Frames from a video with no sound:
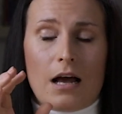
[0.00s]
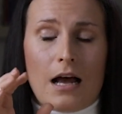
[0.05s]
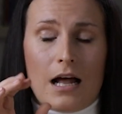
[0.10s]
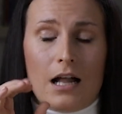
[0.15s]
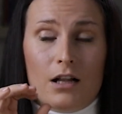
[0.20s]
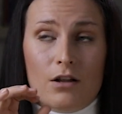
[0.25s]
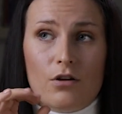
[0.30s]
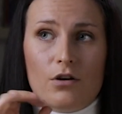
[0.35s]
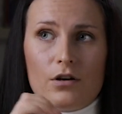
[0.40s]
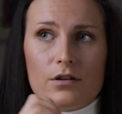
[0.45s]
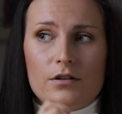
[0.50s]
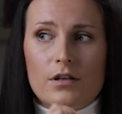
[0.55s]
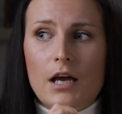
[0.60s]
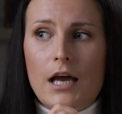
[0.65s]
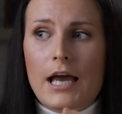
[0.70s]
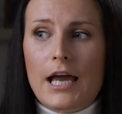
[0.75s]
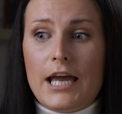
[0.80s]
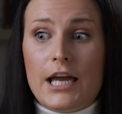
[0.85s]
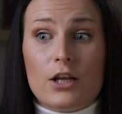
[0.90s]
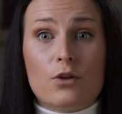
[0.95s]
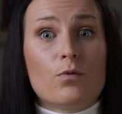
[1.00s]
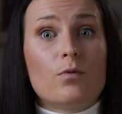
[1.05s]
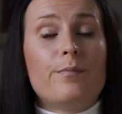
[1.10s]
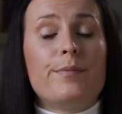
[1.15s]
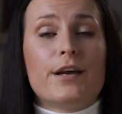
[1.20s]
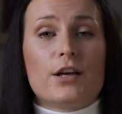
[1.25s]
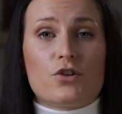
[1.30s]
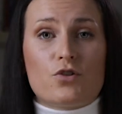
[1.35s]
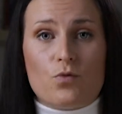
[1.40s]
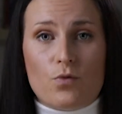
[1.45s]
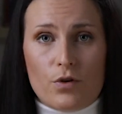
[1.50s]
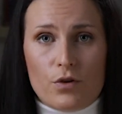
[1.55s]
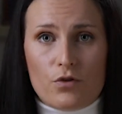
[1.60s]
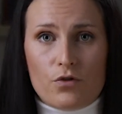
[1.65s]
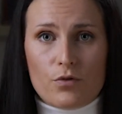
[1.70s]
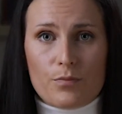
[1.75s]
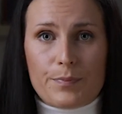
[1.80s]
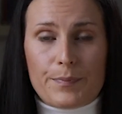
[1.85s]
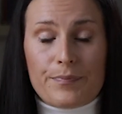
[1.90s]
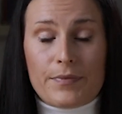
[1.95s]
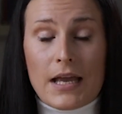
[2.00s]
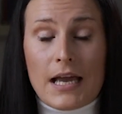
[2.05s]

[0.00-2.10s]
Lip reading: a lot, it will be a Chewy Tube.